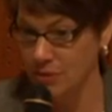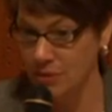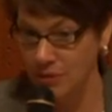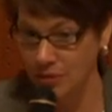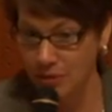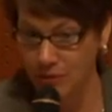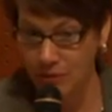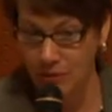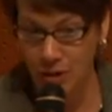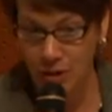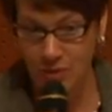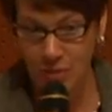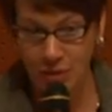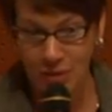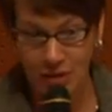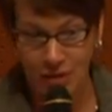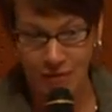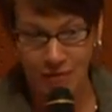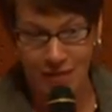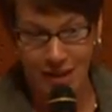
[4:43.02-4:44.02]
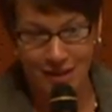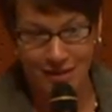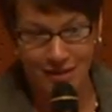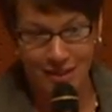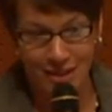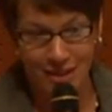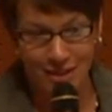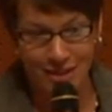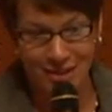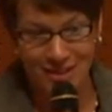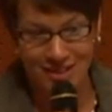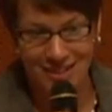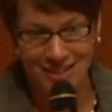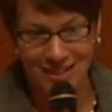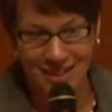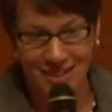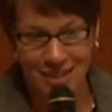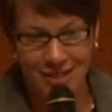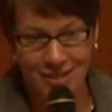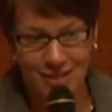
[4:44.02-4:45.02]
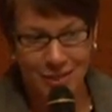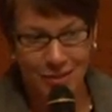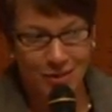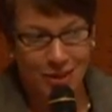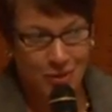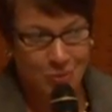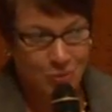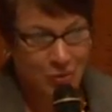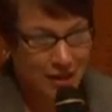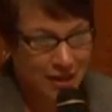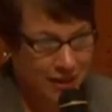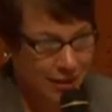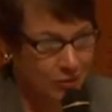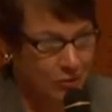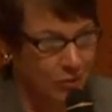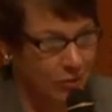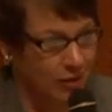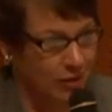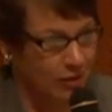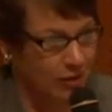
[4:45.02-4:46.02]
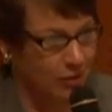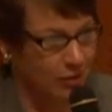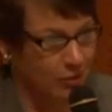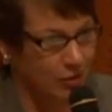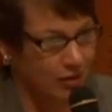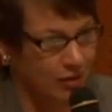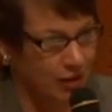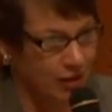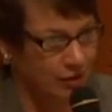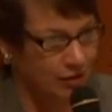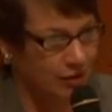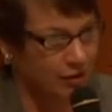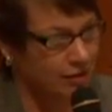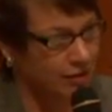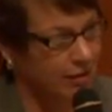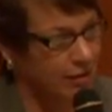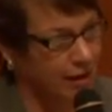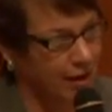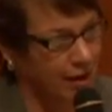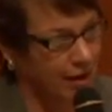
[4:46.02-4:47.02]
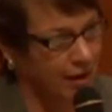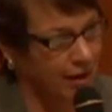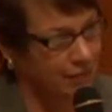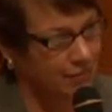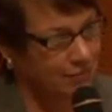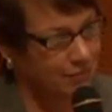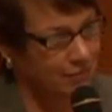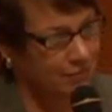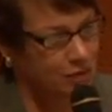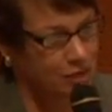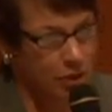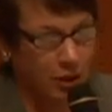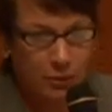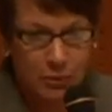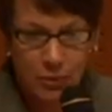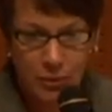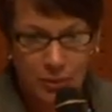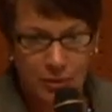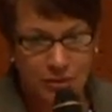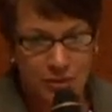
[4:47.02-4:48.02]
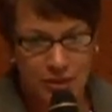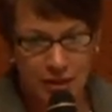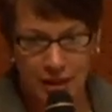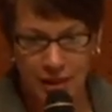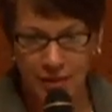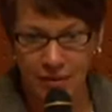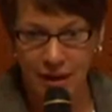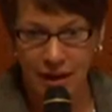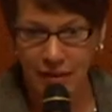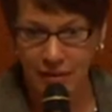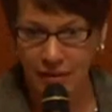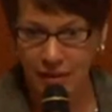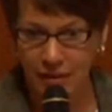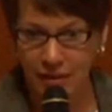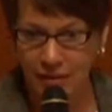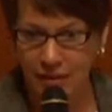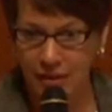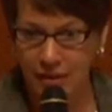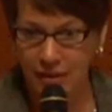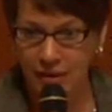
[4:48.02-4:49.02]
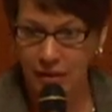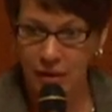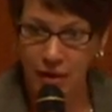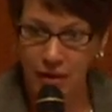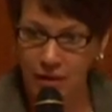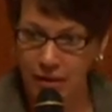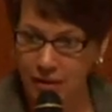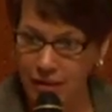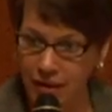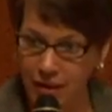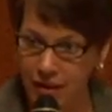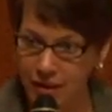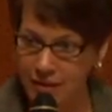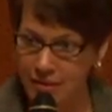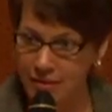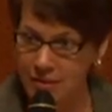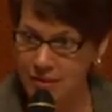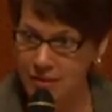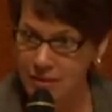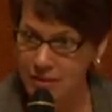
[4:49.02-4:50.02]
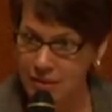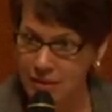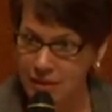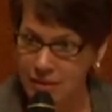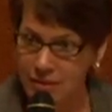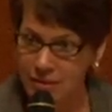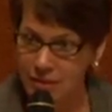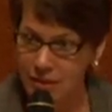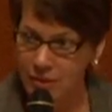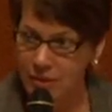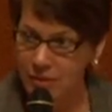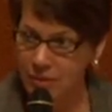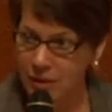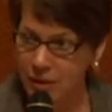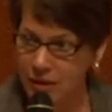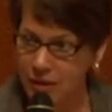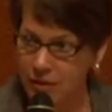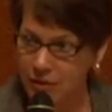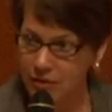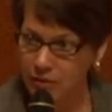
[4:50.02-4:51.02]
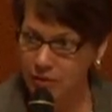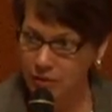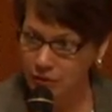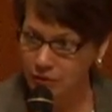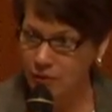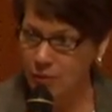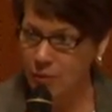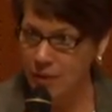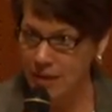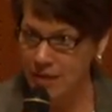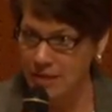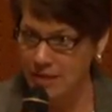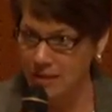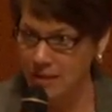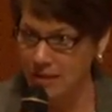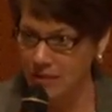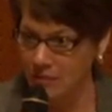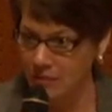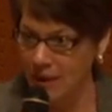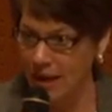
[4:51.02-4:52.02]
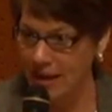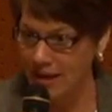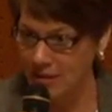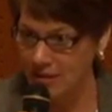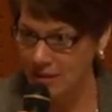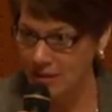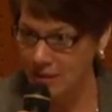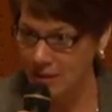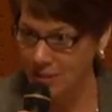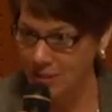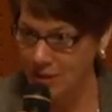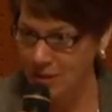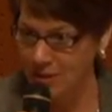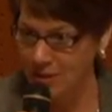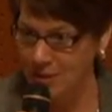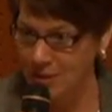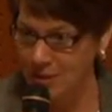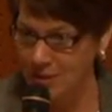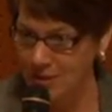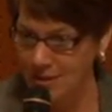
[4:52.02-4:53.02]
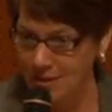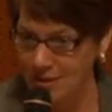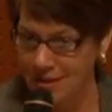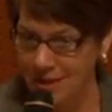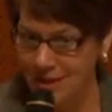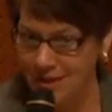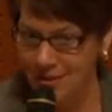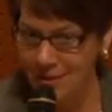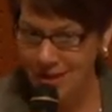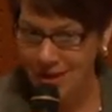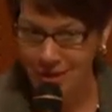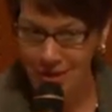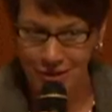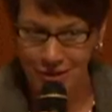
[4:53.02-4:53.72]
with the Louisville Community Foundation, so that we can work with other donors that are out there that are our clients to look for ways to give back to the community. So